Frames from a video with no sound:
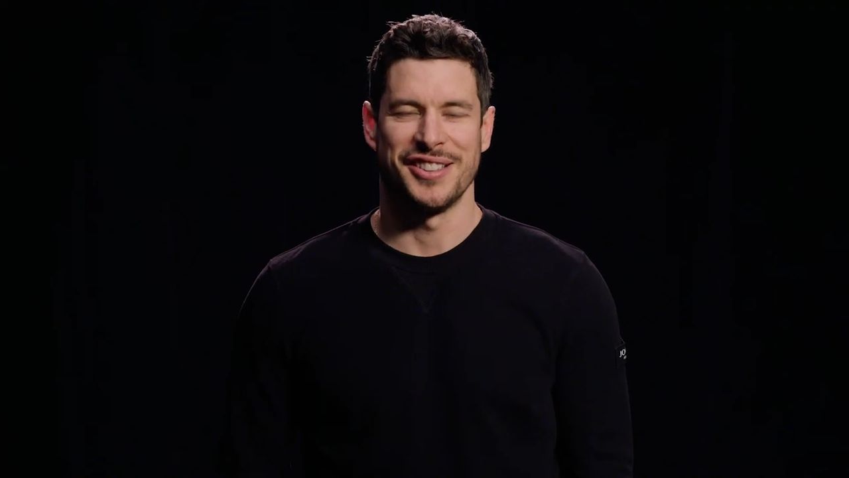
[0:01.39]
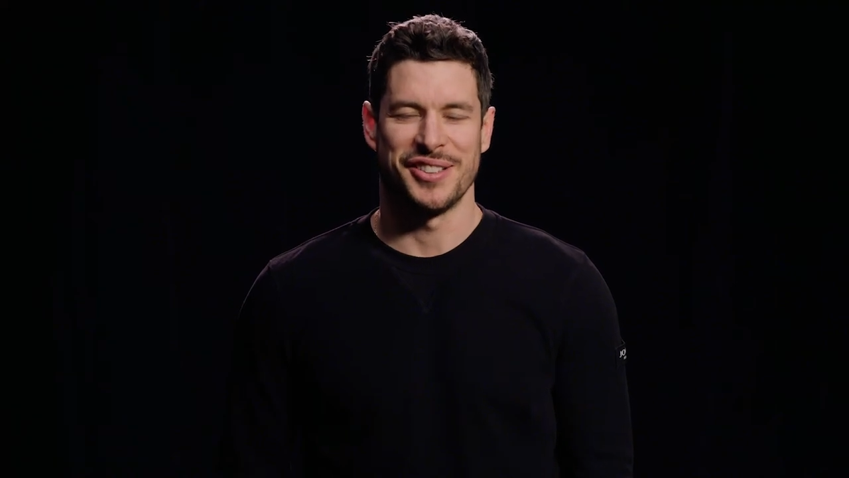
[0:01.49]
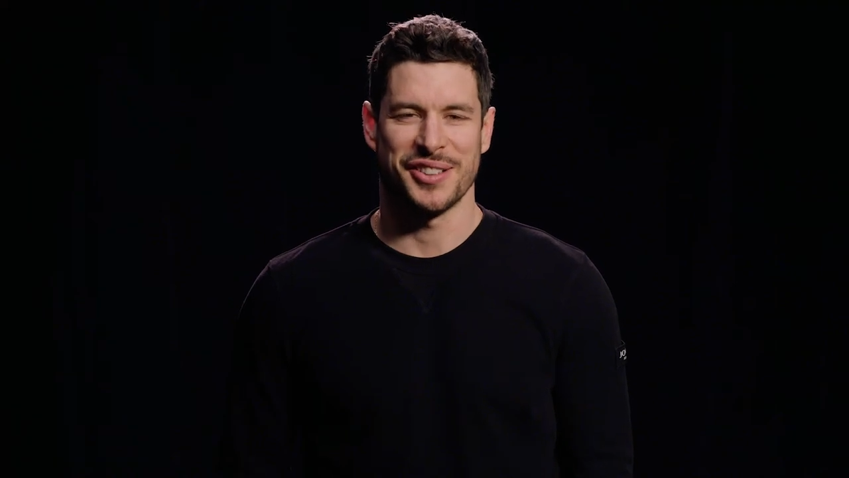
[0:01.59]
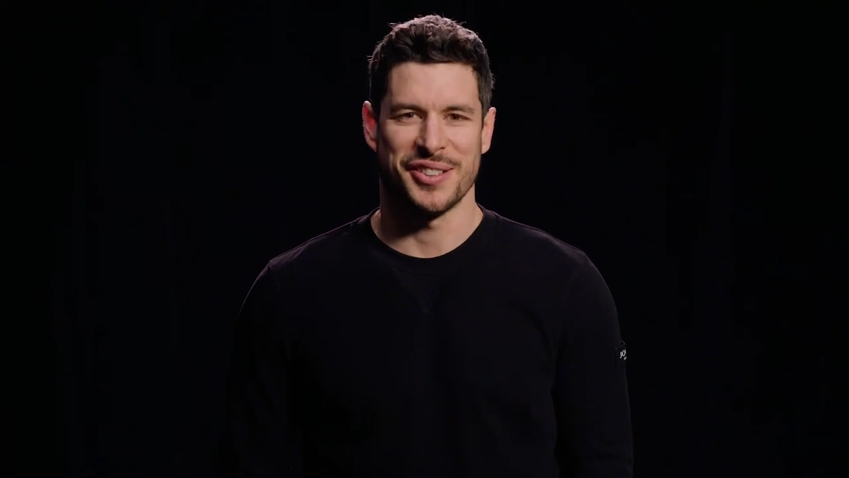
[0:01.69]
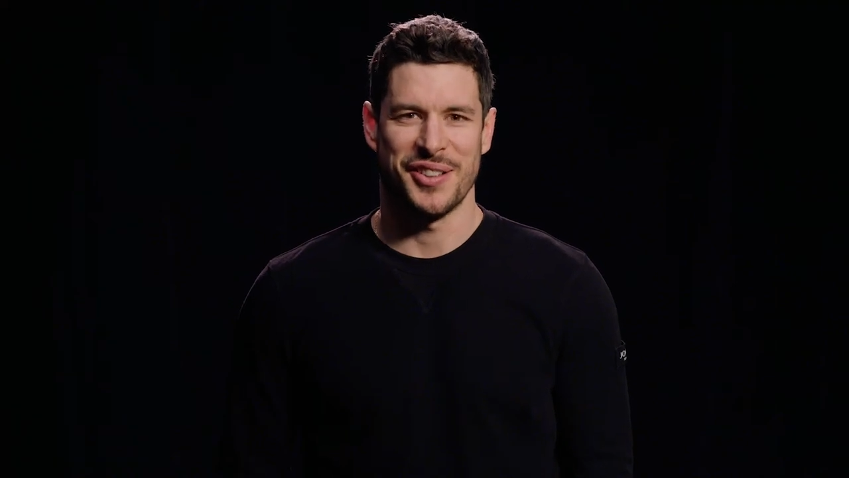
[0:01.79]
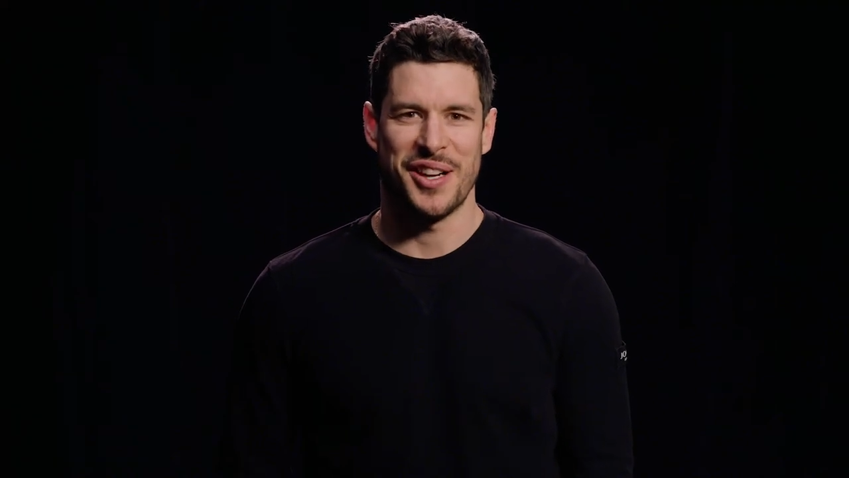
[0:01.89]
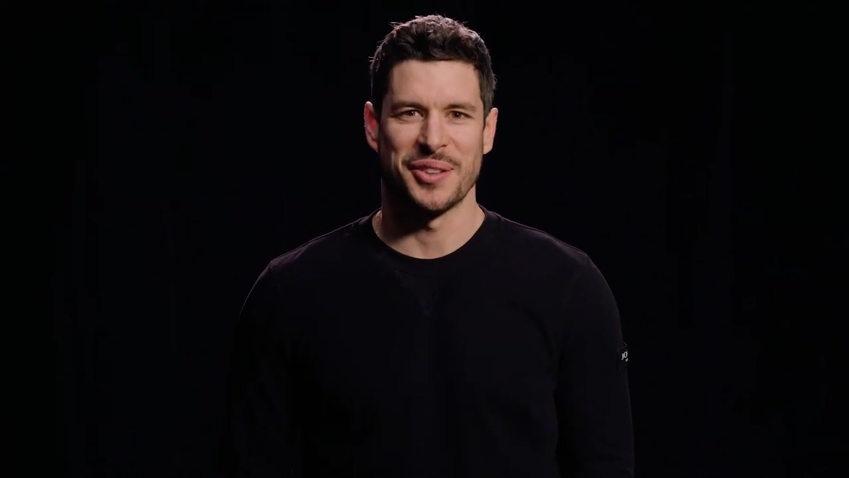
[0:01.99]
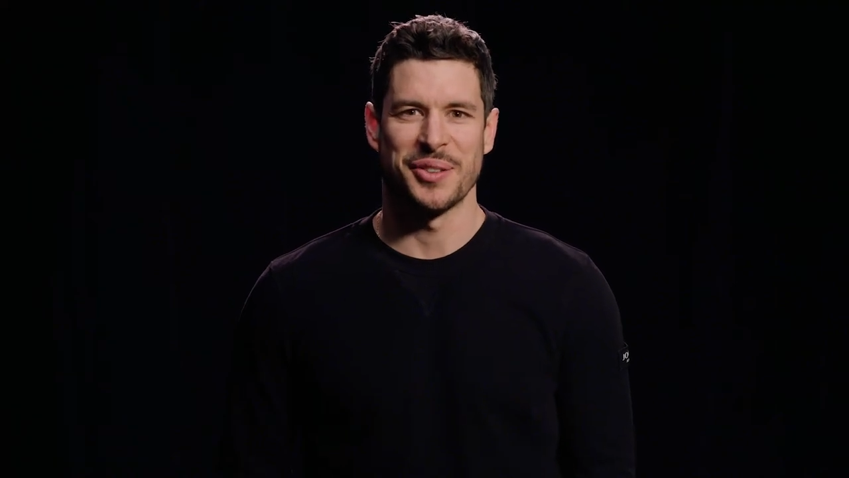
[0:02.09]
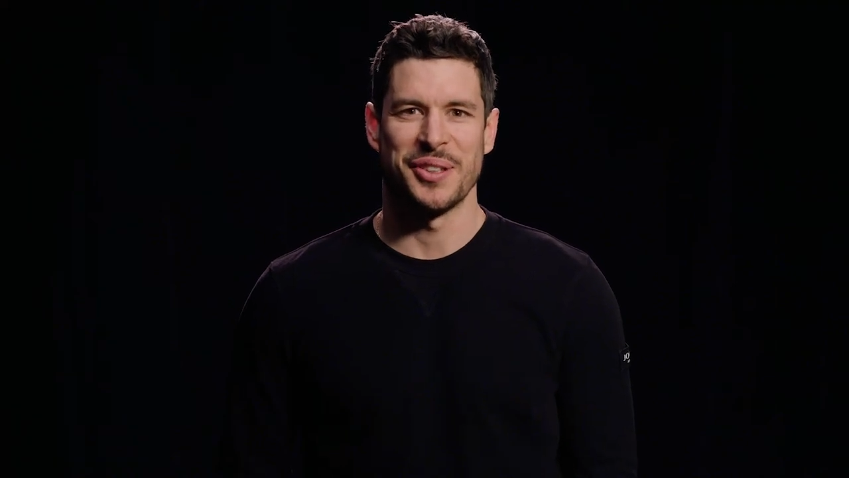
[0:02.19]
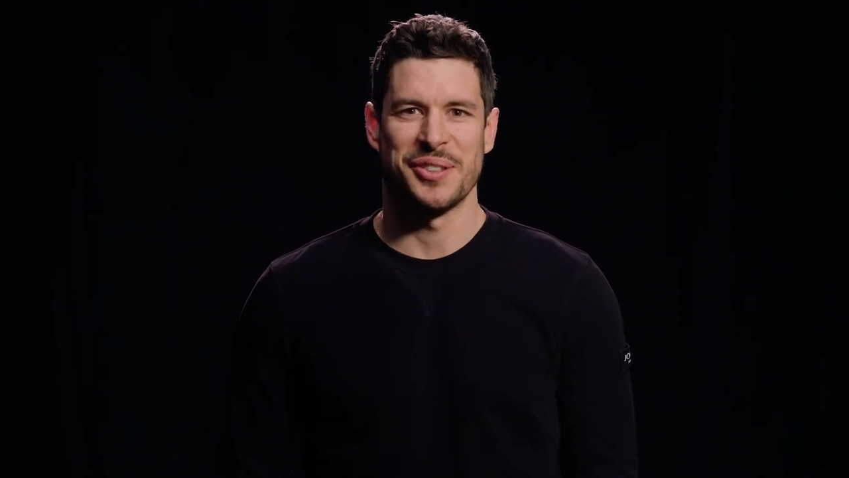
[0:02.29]
you took the
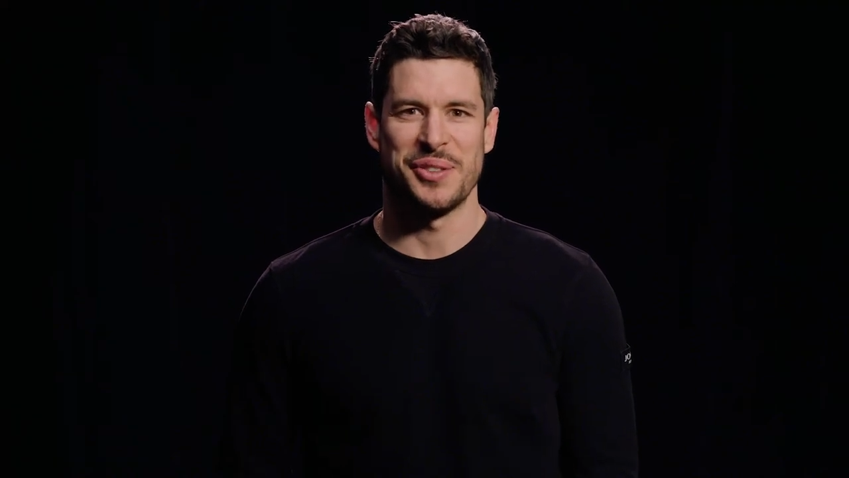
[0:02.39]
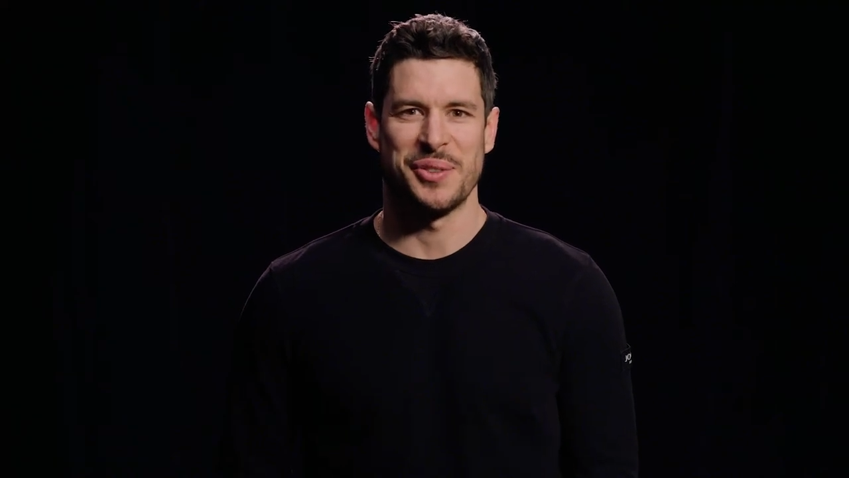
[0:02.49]
long road